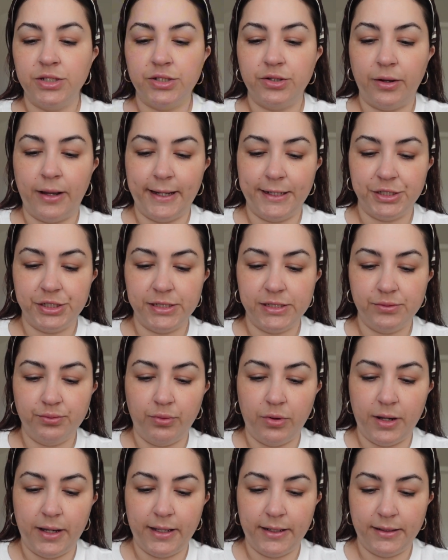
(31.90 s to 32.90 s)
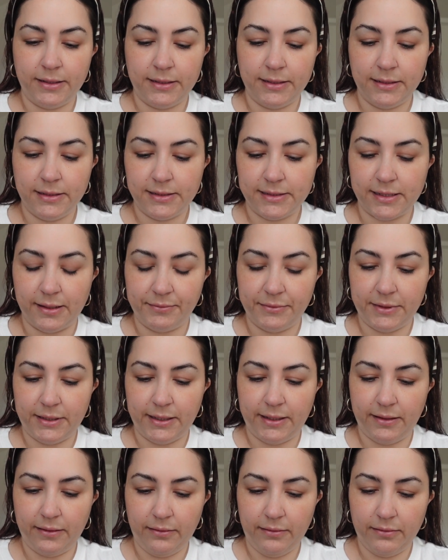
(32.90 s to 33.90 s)
I just want
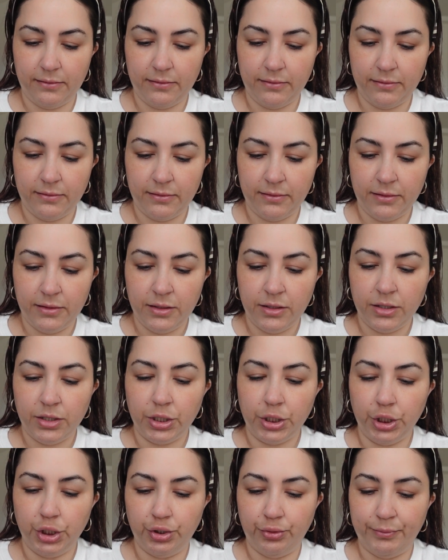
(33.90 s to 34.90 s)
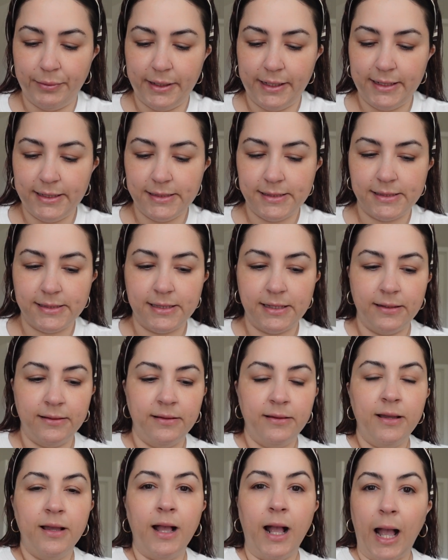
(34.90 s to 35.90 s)
something luminous.
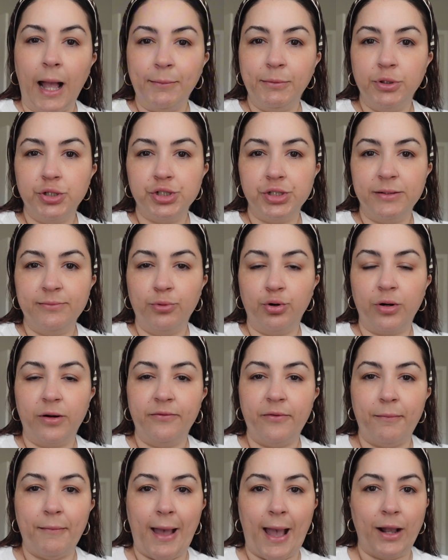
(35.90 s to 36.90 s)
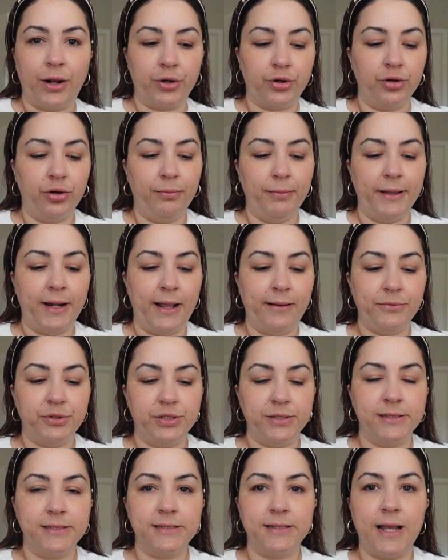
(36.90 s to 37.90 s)
I'm usually more of a matte girl, but I'm
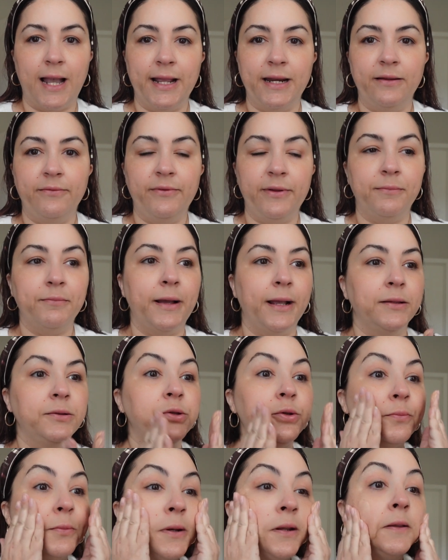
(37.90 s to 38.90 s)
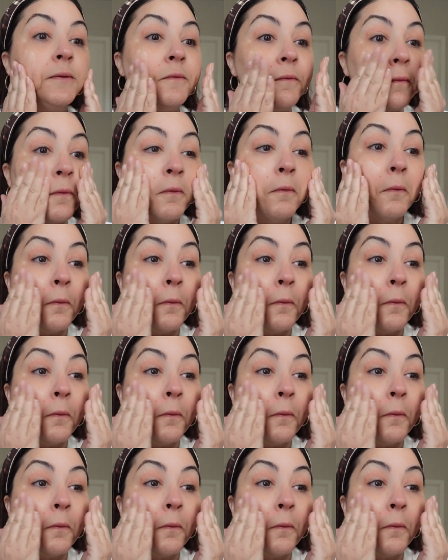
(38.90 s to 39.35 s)
just kind of in my luminous